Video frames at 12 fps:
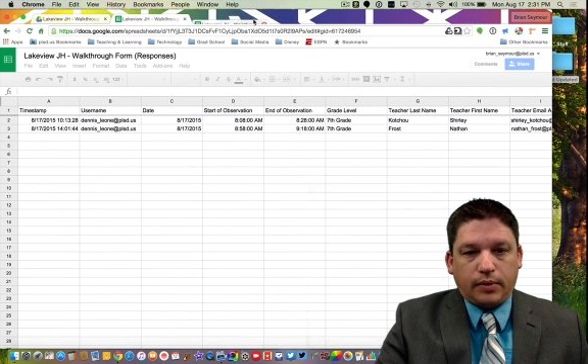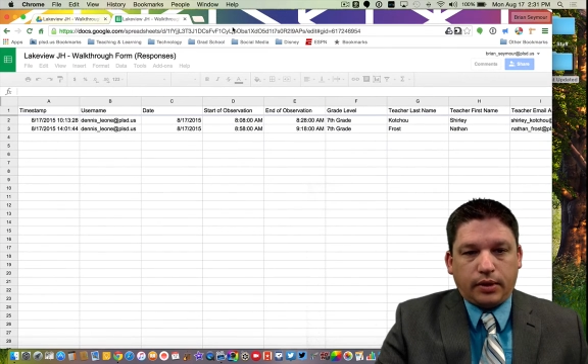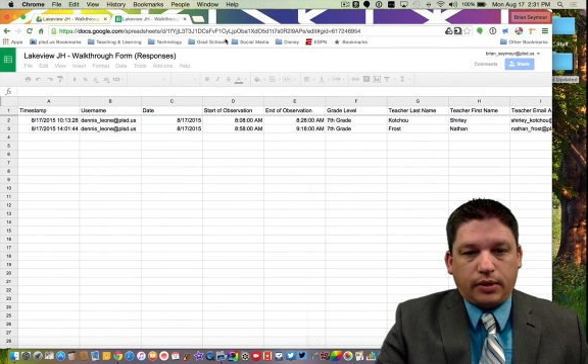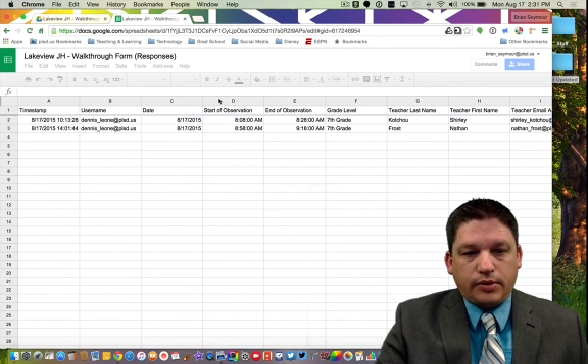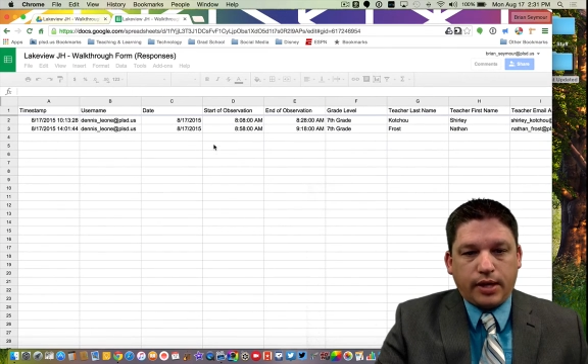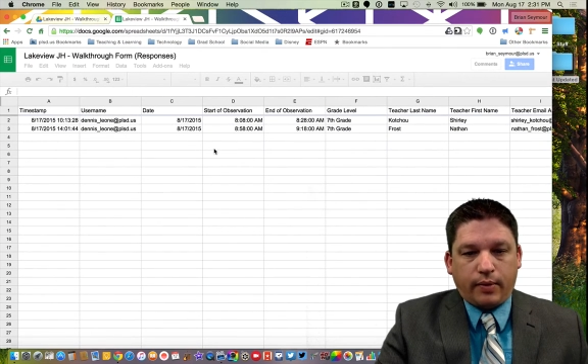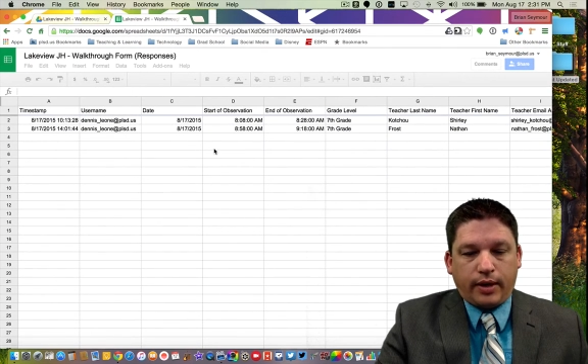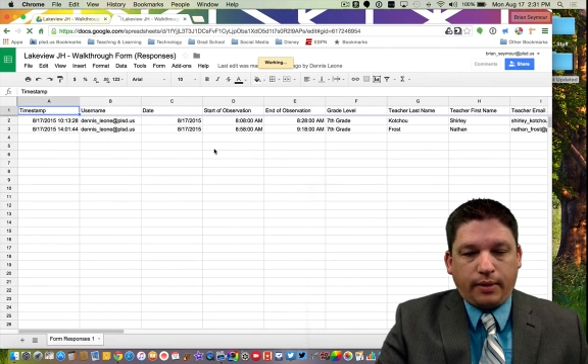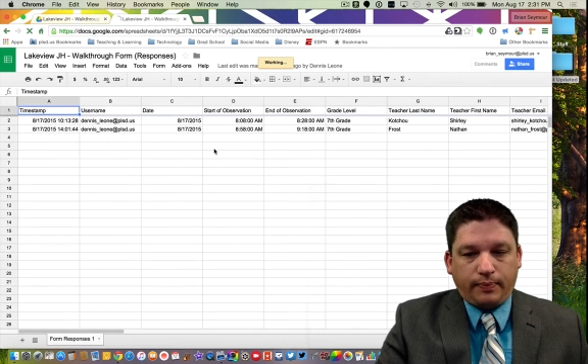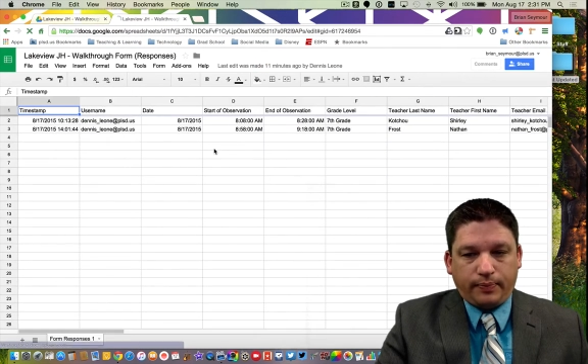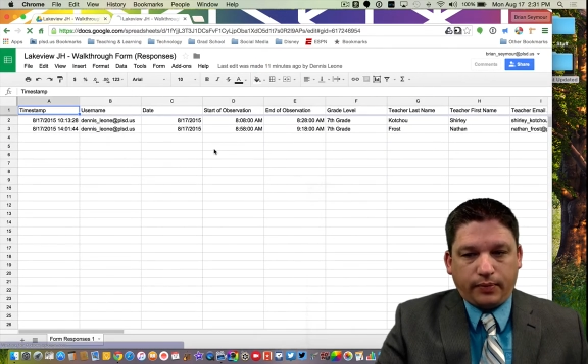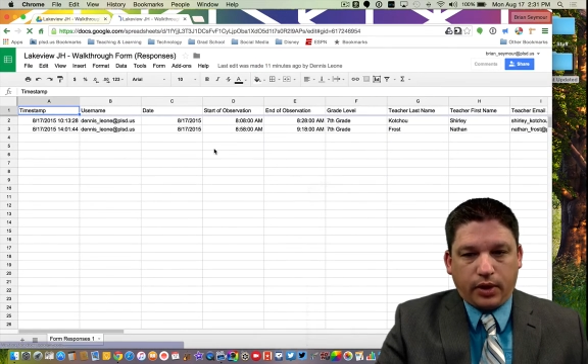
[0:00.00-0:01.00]
close that one out,
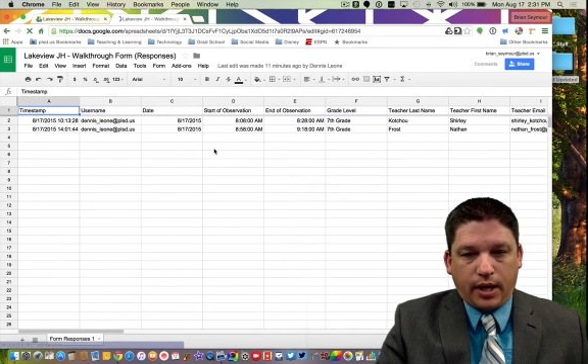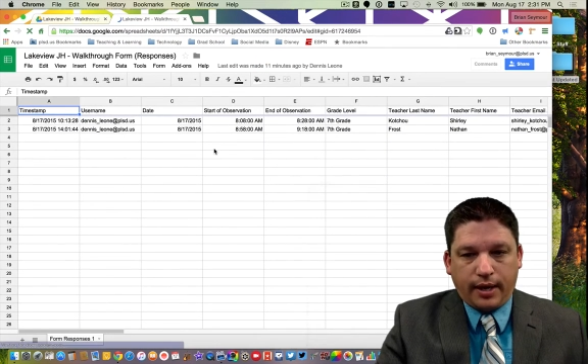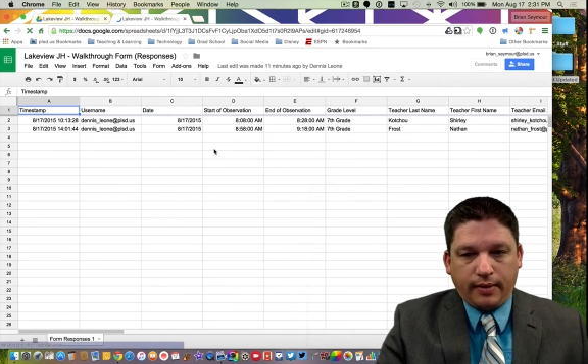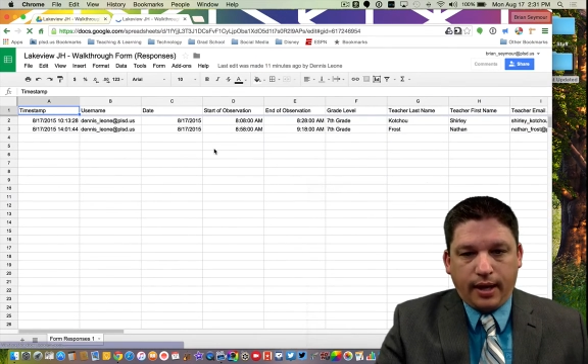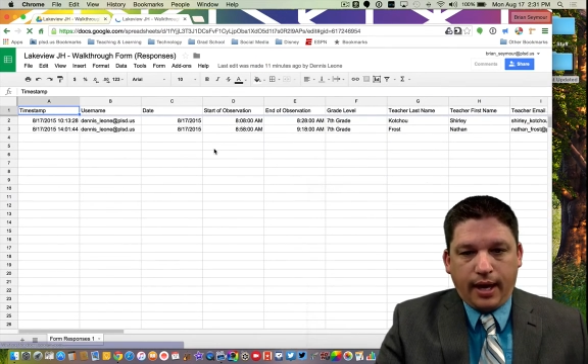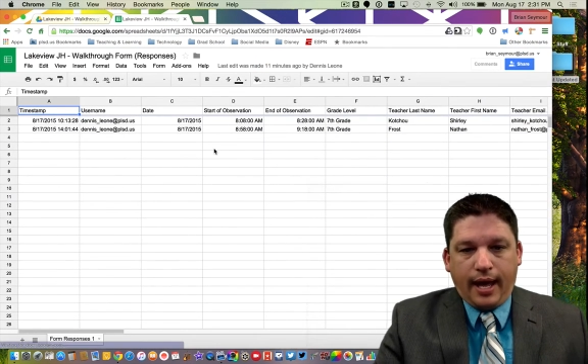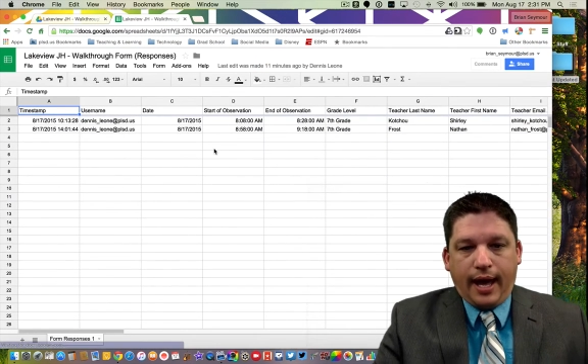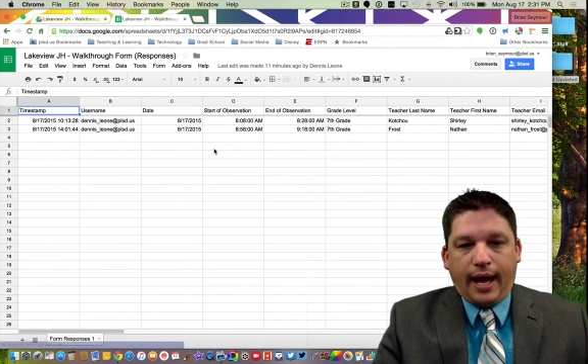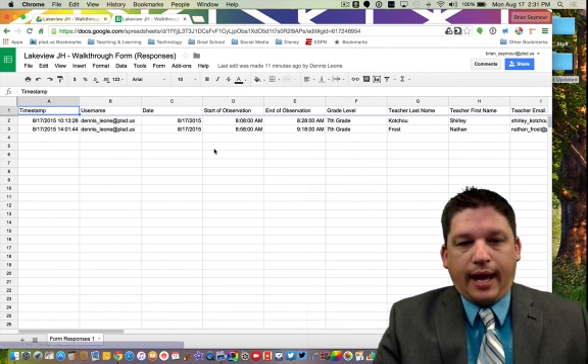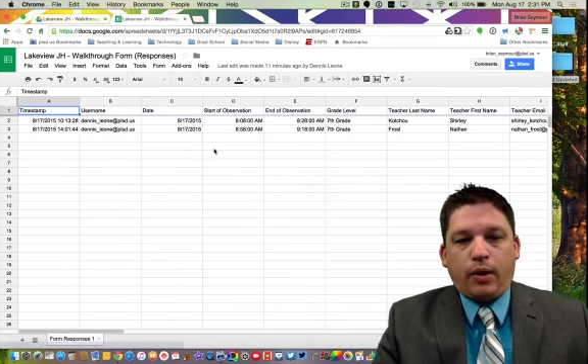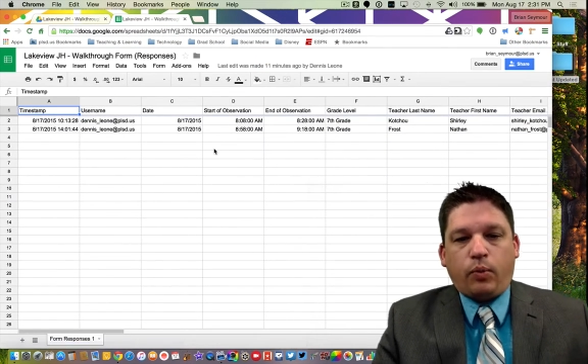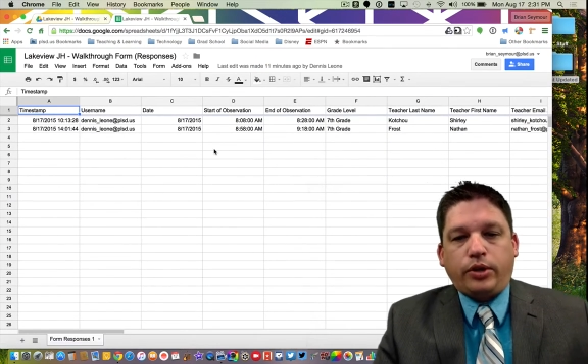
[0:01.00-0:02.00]
okay?
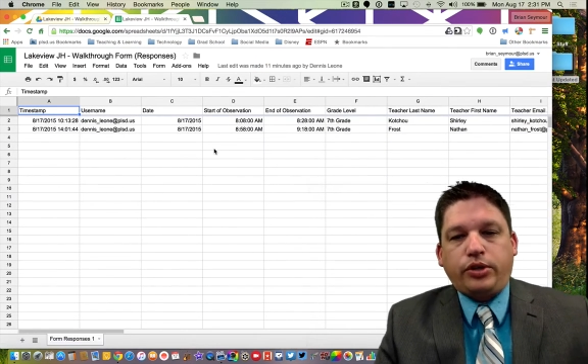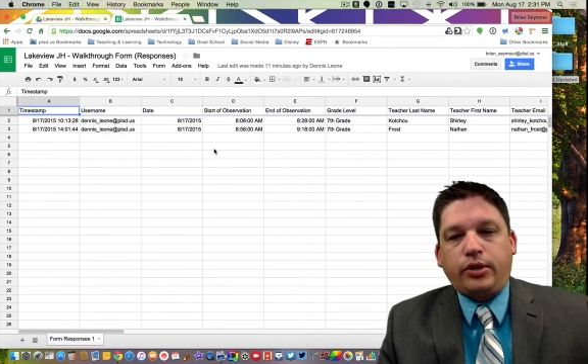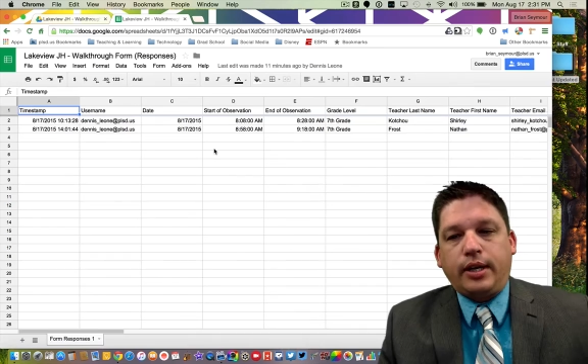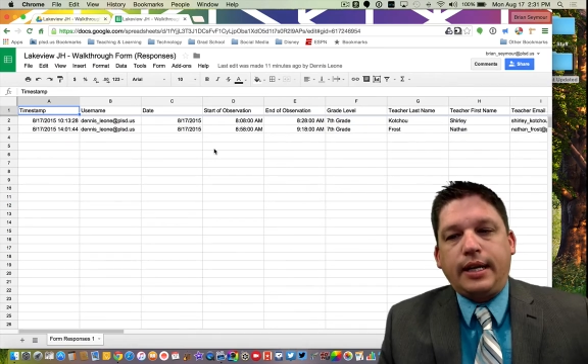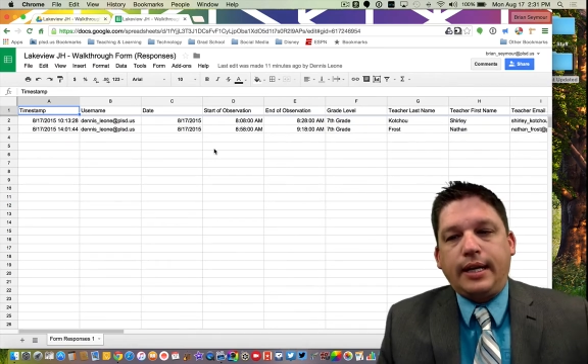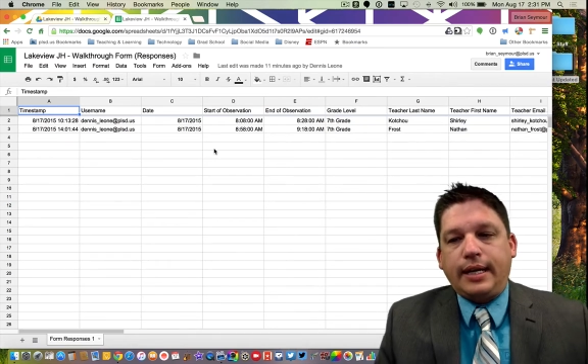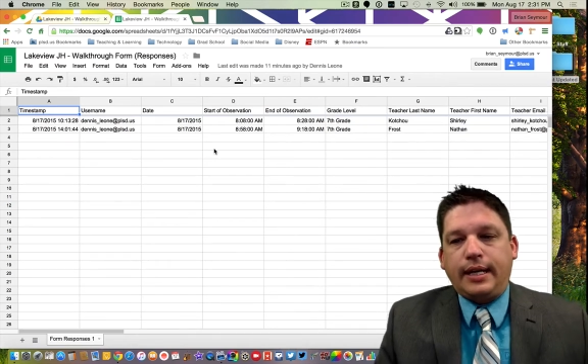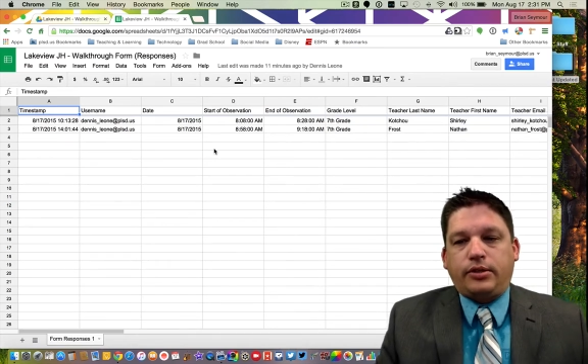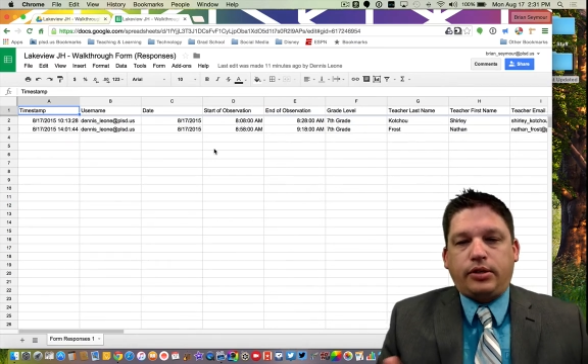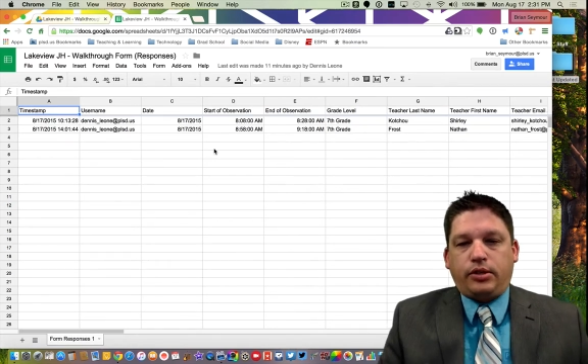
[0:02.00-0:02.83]
And what you're gonna need to